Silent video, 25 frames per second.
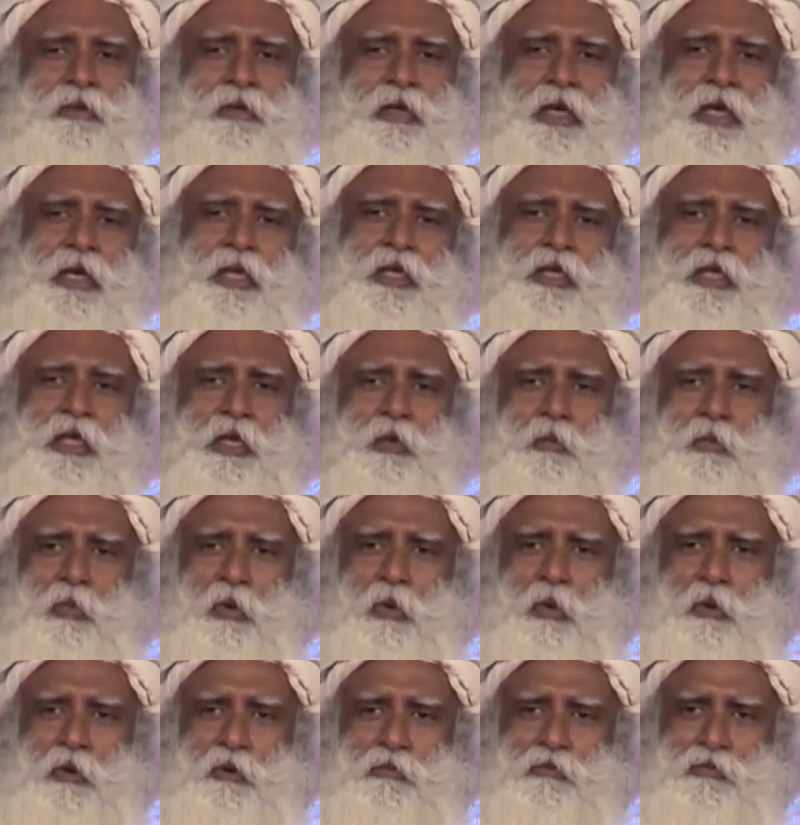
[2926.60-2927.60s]
Anything
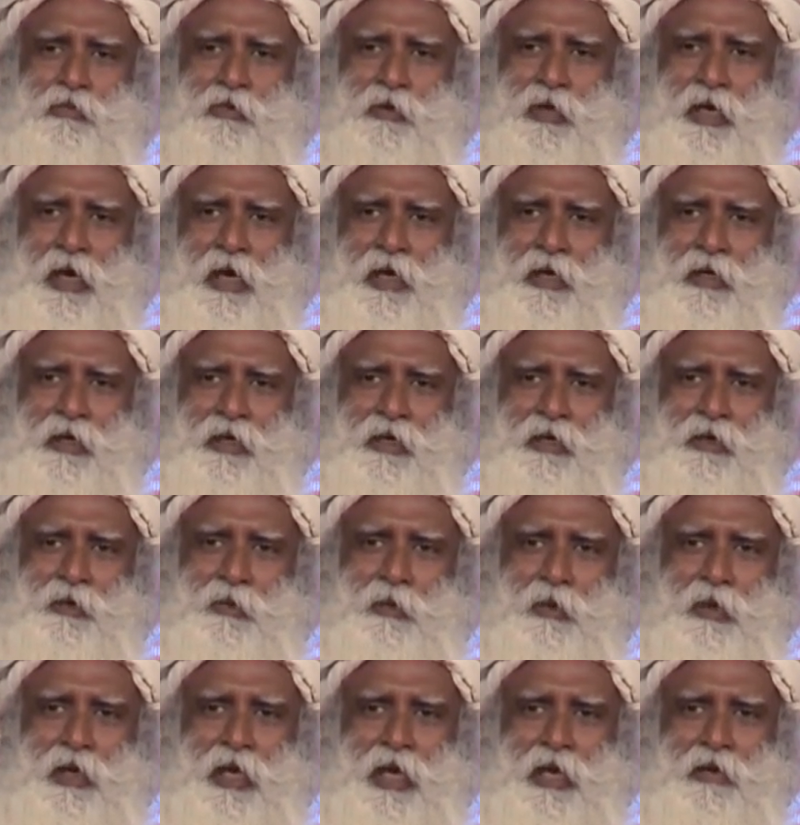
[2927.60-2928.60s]
more if you carry,
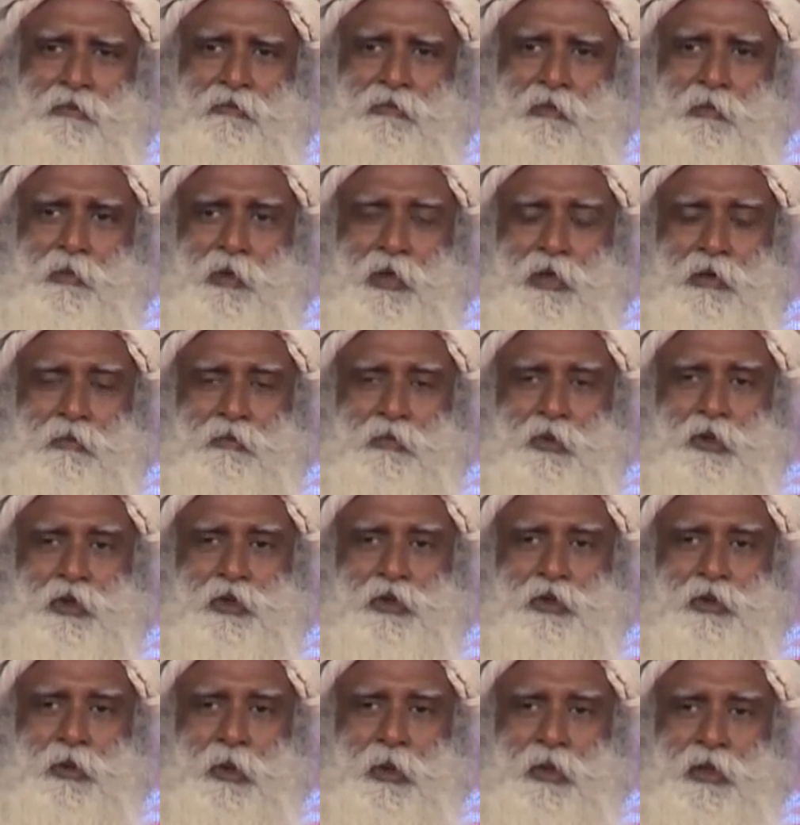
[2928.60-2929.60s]
your life will become
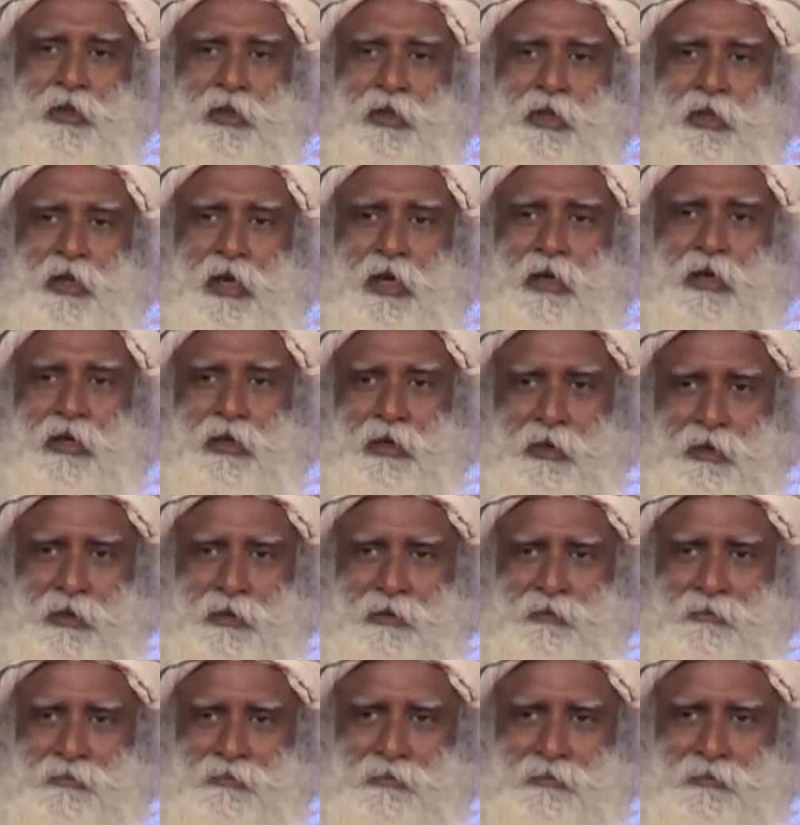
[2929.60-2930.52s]
distorted and ugly.